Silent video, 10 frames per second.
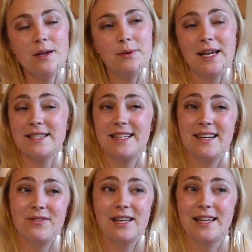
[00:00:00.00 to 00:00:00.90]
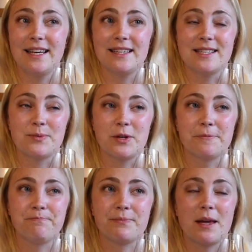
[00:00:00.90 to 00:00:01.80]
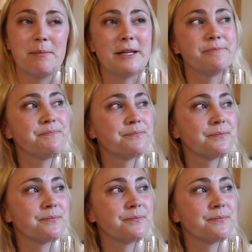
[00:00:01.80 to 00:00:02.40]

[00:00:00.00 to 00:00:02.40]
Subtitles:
With that said, I really like this one. I mean,